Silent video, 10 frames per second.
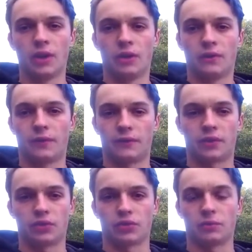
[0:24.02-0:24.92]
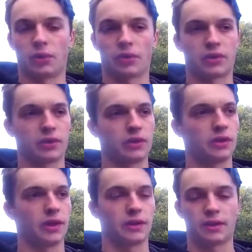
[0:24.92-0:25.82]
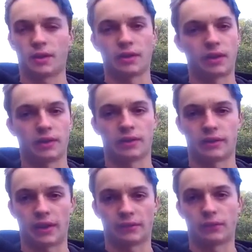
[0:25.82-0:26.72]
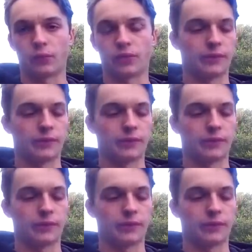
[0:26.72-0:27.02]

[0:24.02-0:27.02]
50 degree mark, and then at night it gets down to 40.